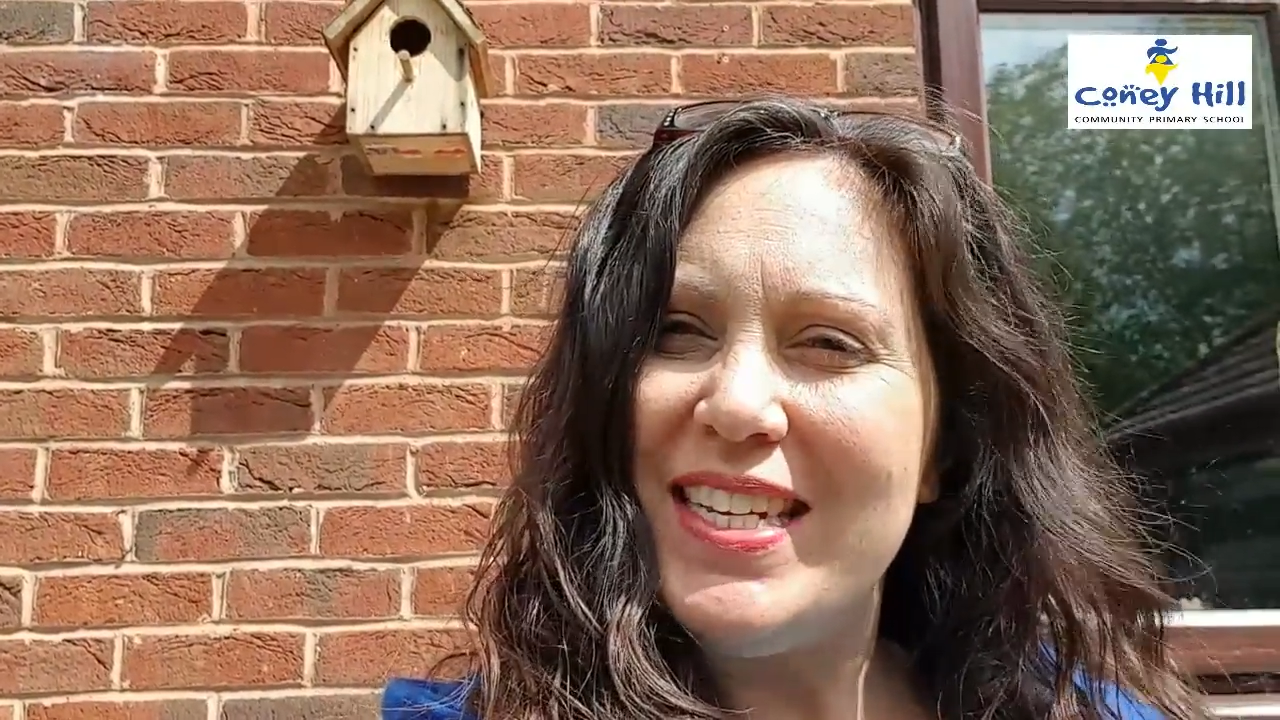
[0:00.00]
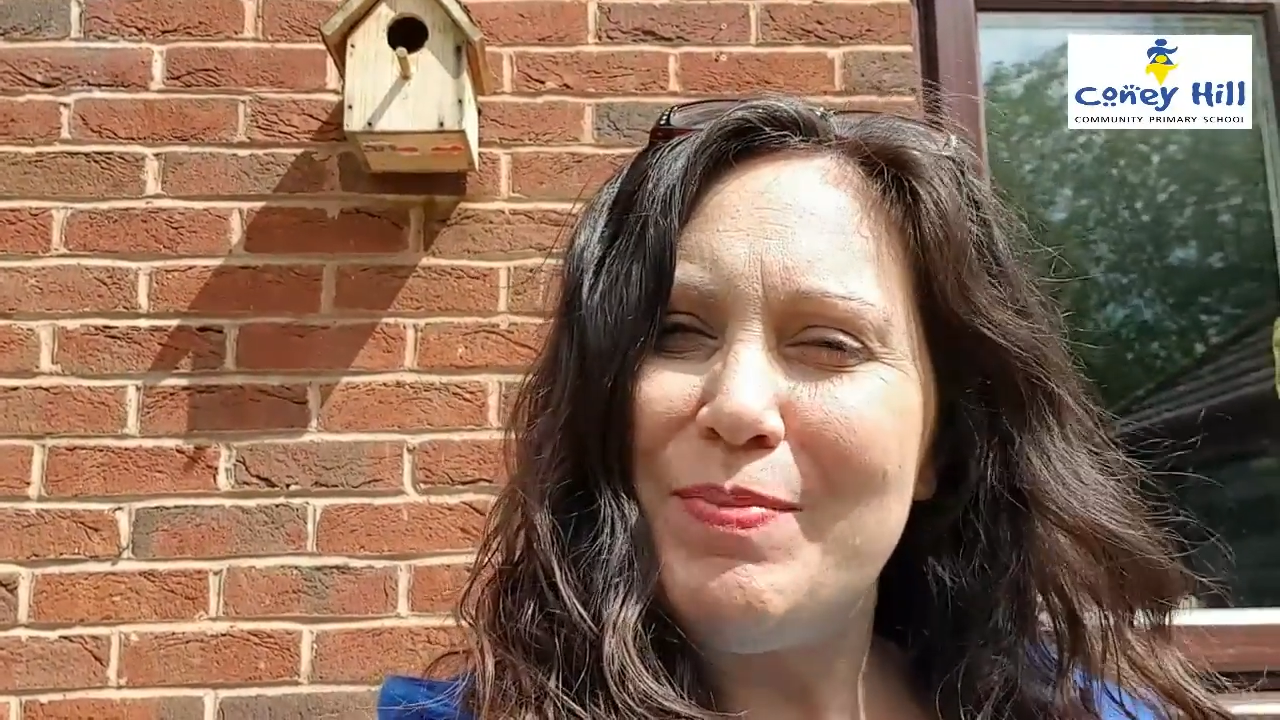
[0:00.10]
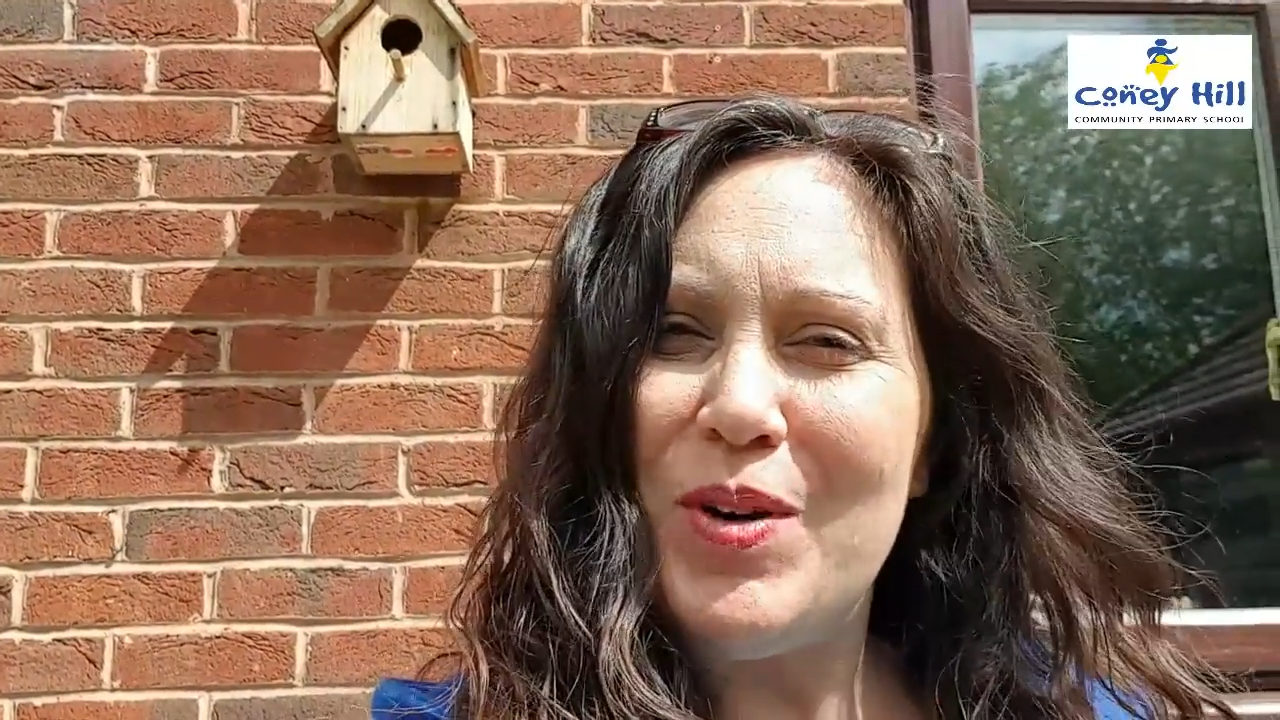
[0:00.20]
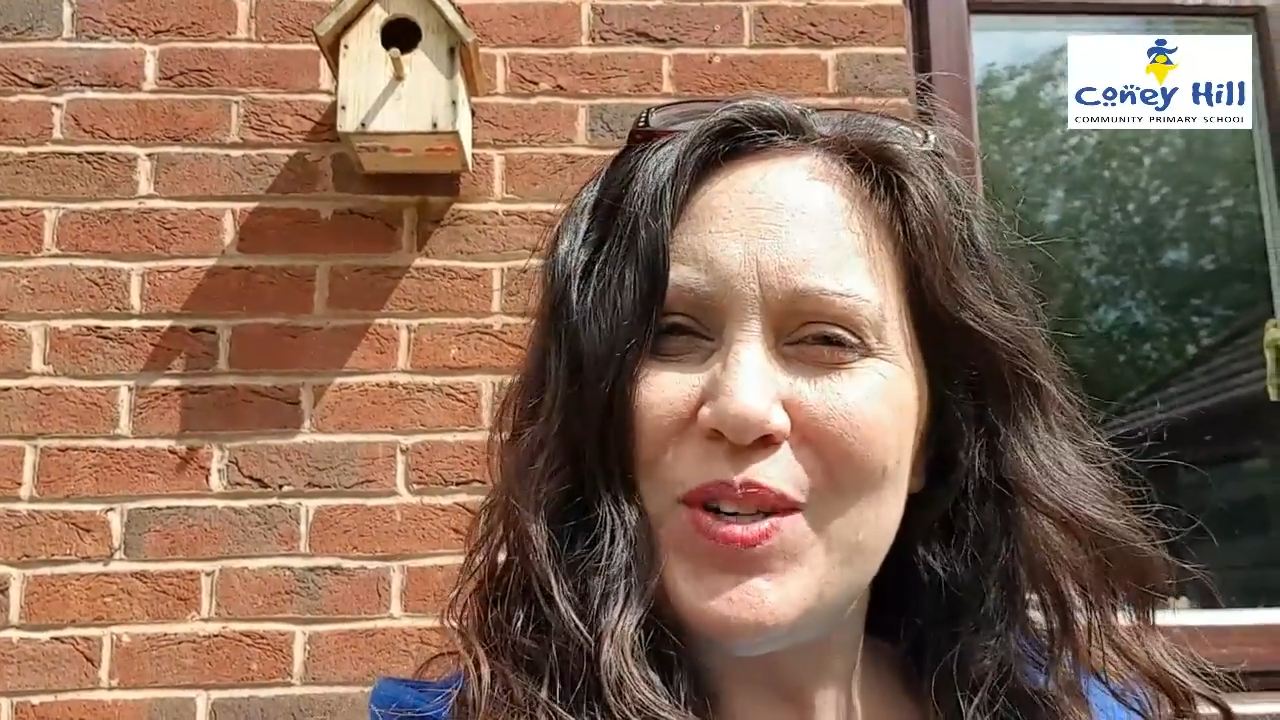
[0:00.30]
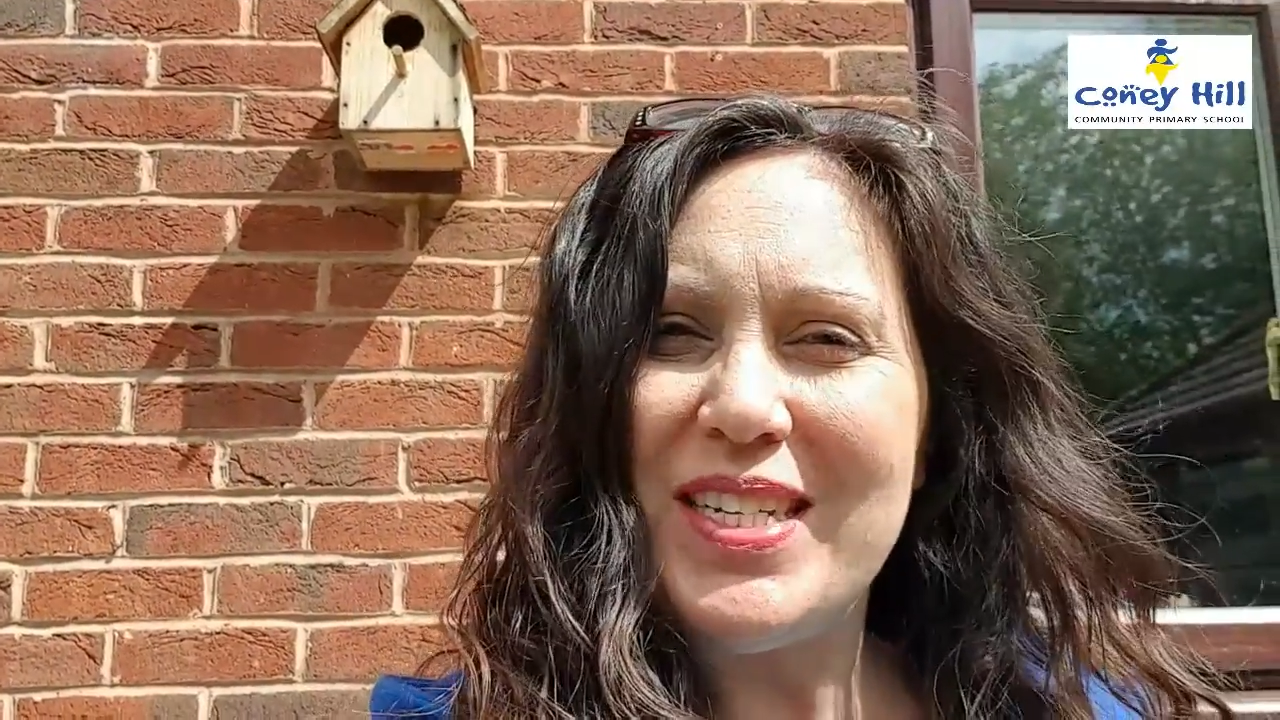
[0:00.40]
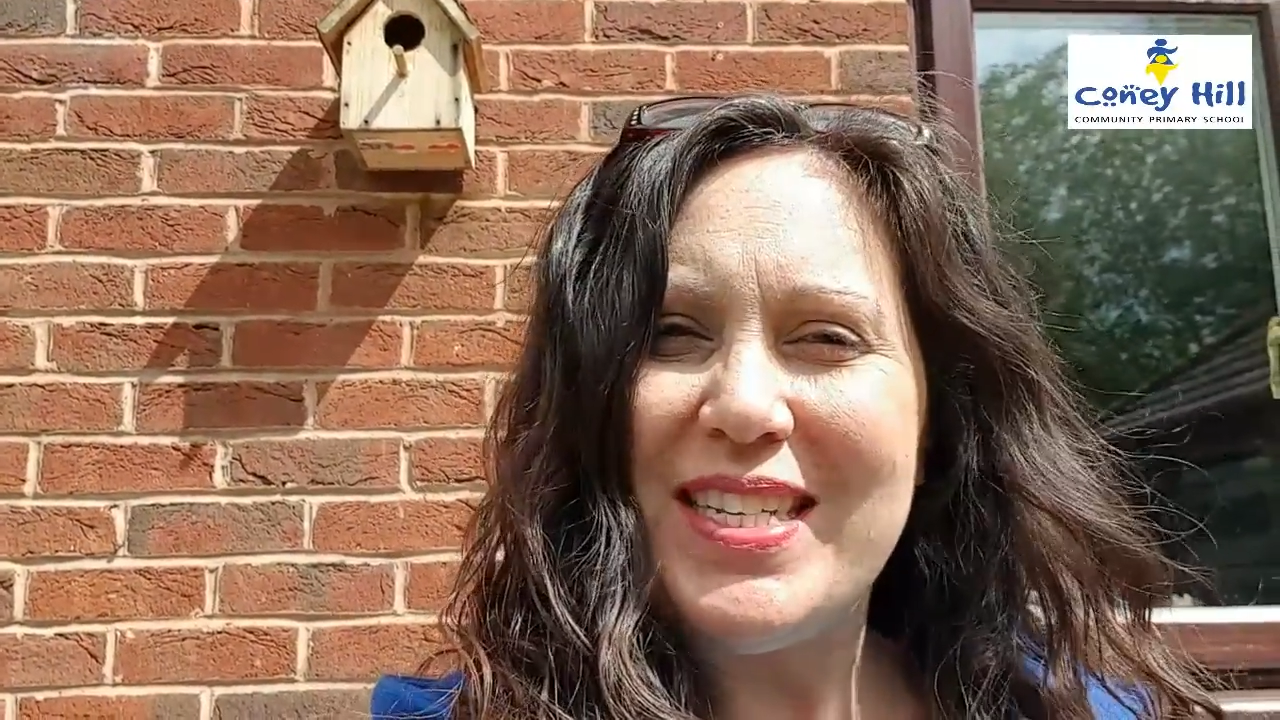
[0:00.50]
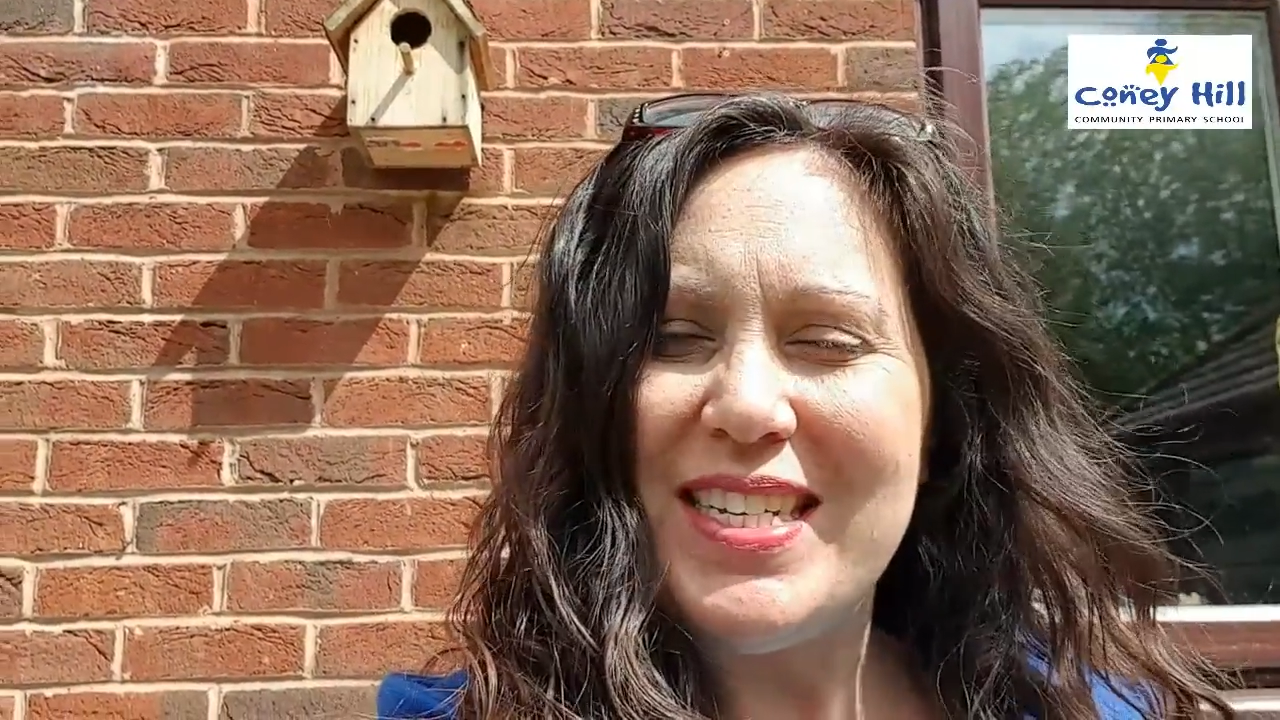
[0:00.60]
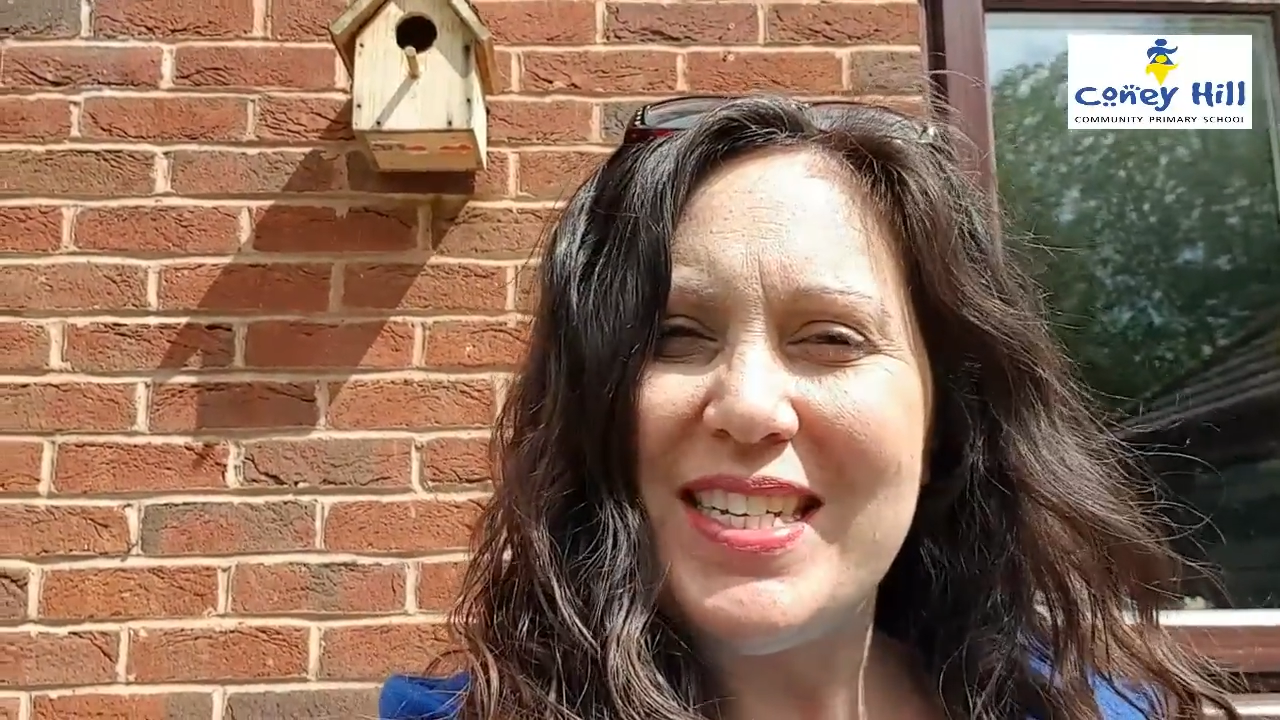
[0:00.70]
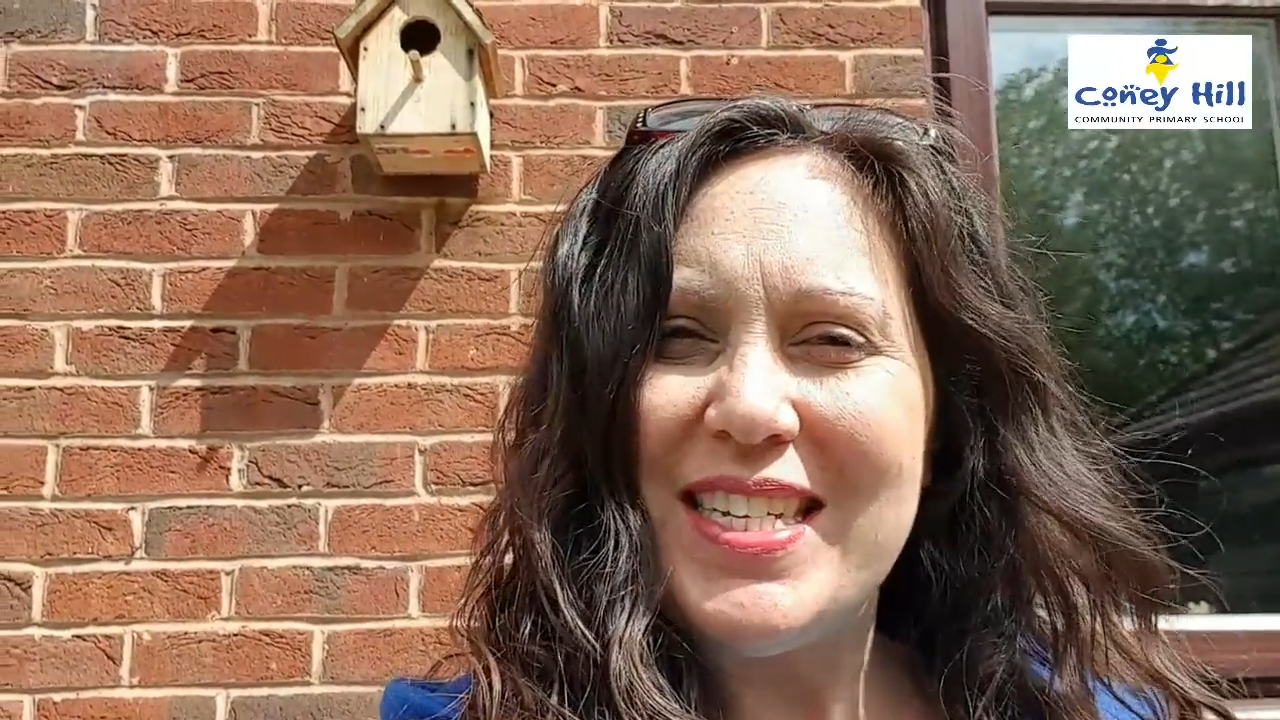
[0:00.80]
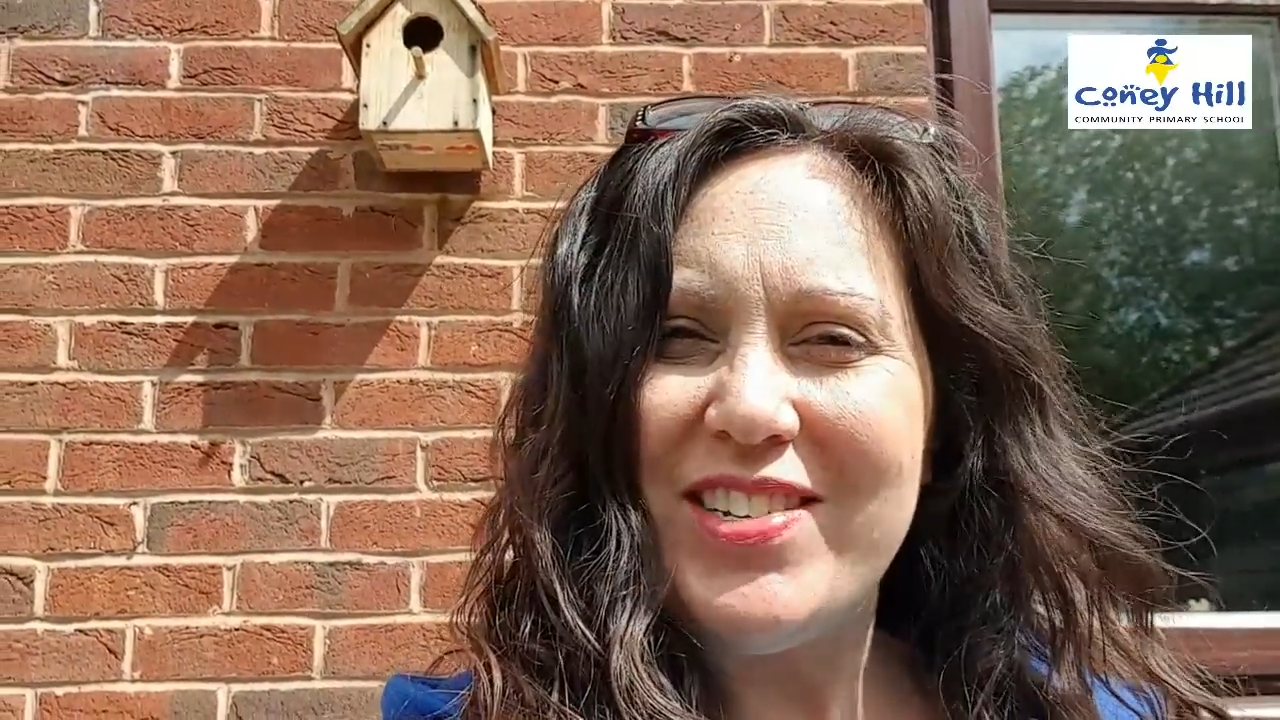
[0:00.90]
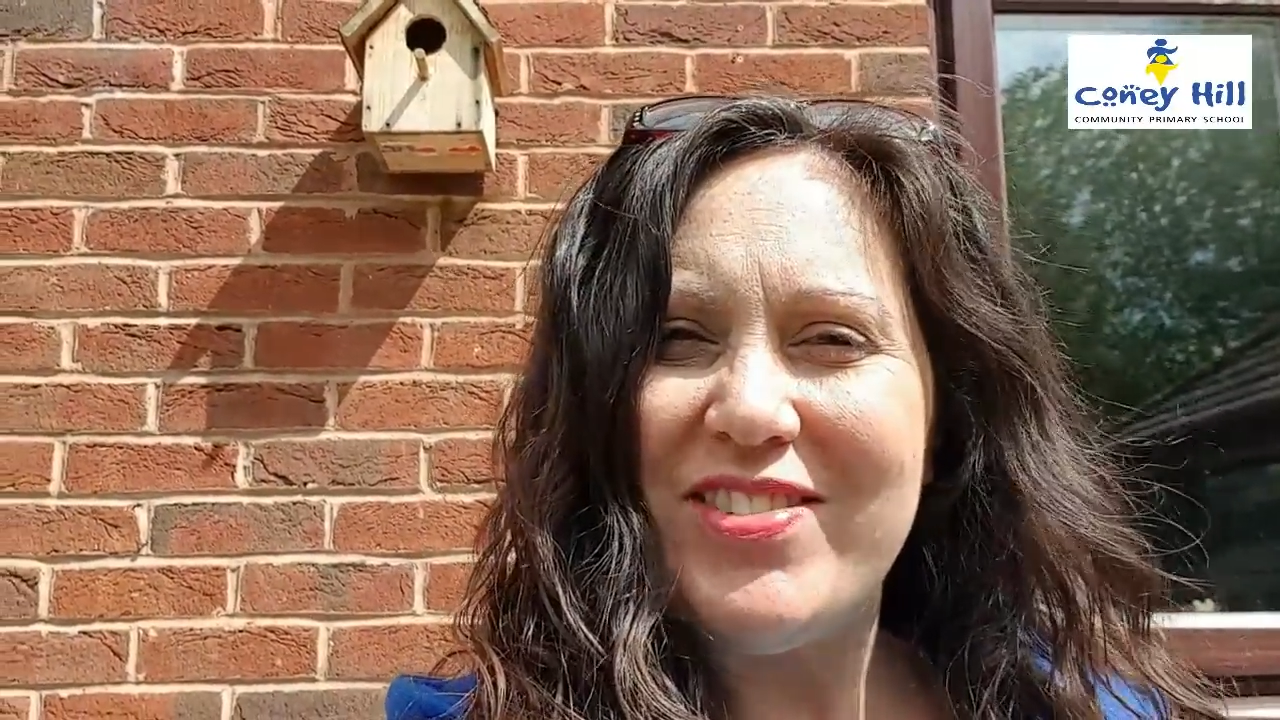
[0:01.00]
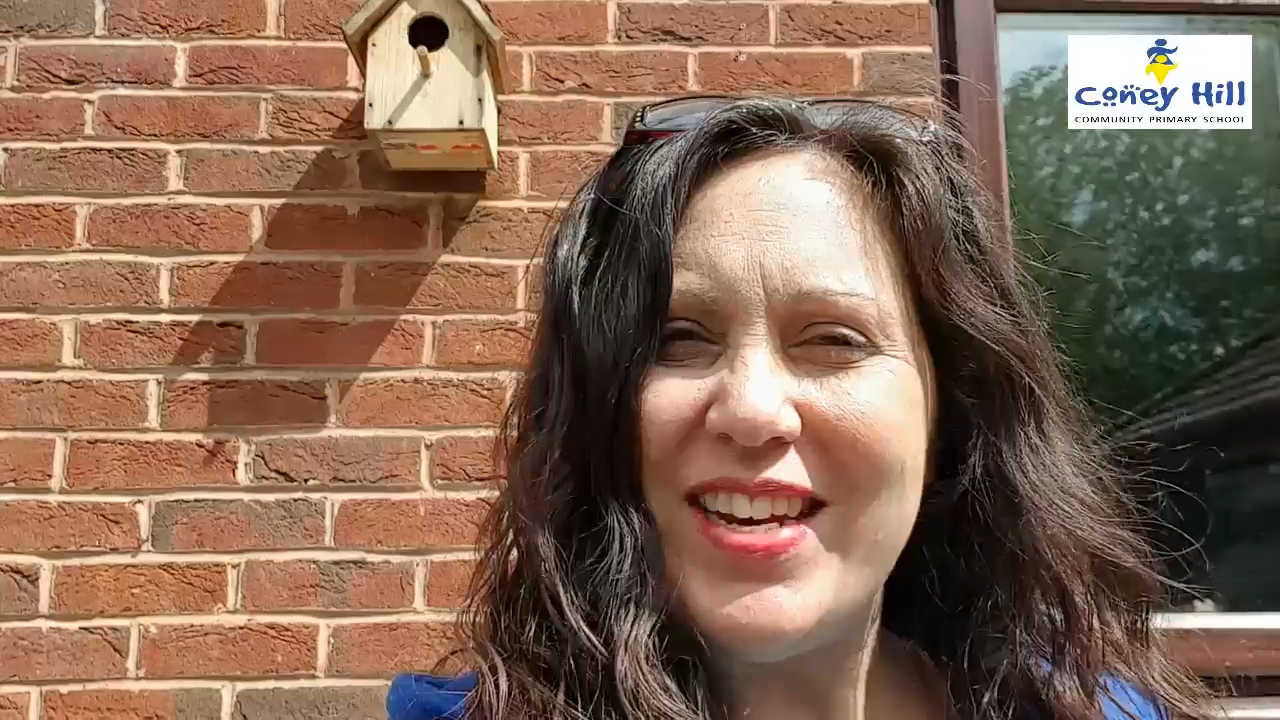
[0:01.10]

the box is still